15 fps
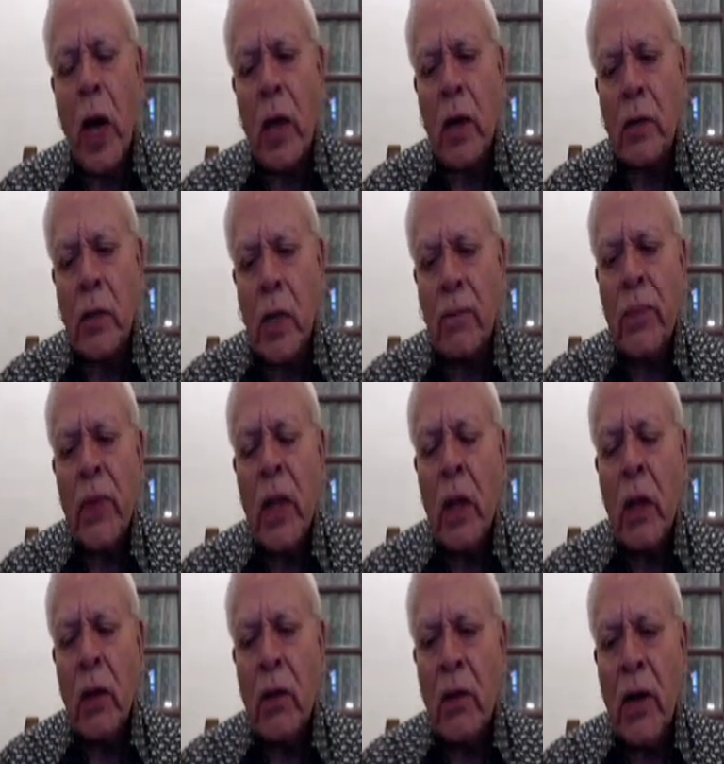Our
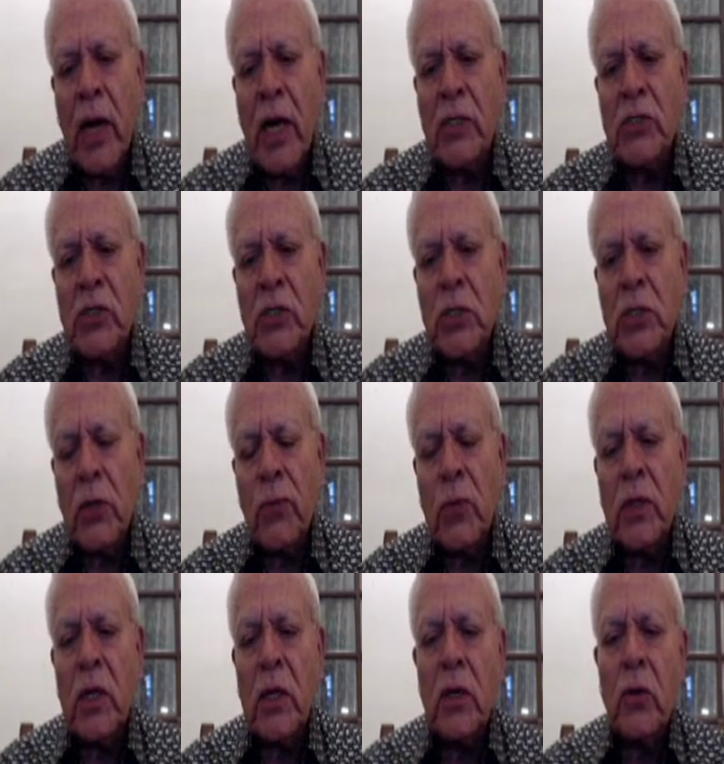relationship with
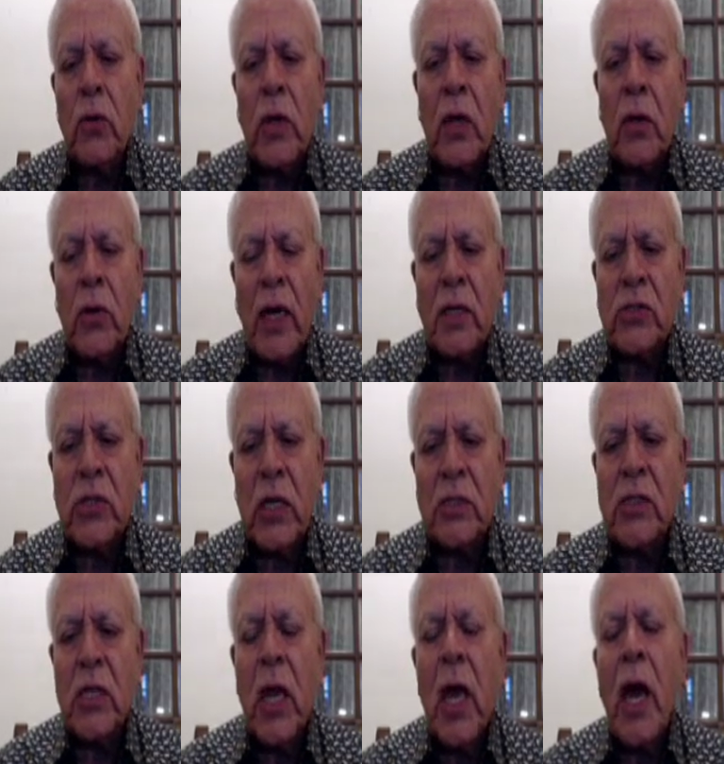the United
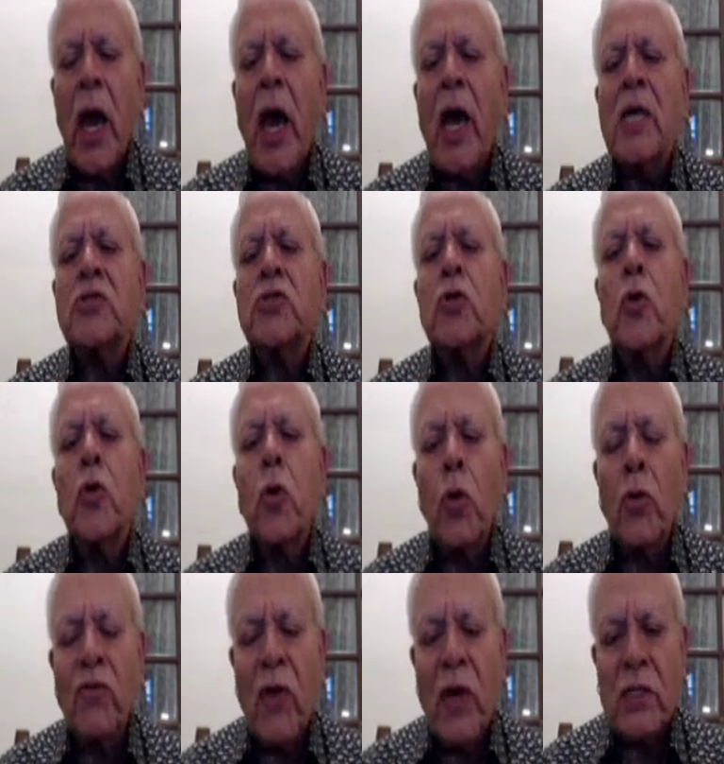States has
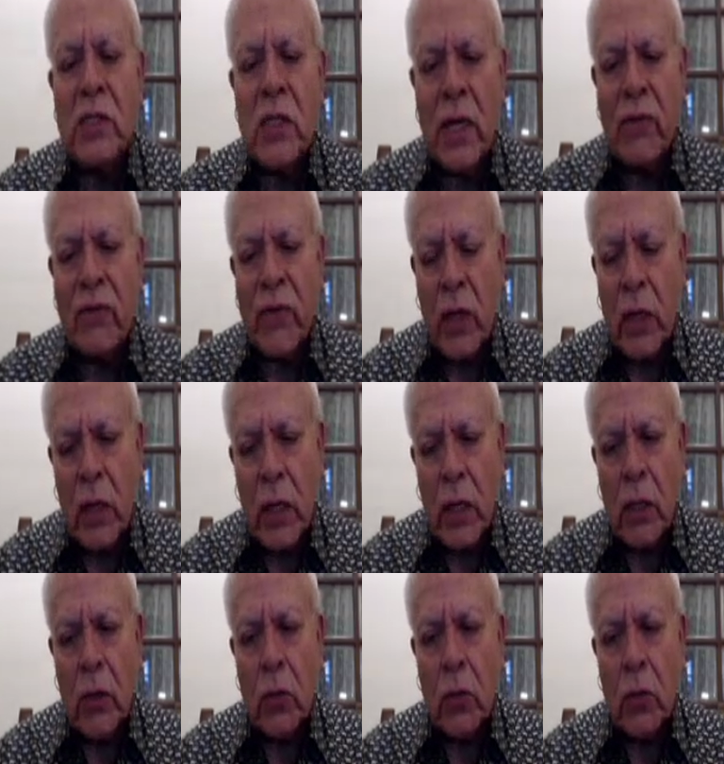grown very significantly.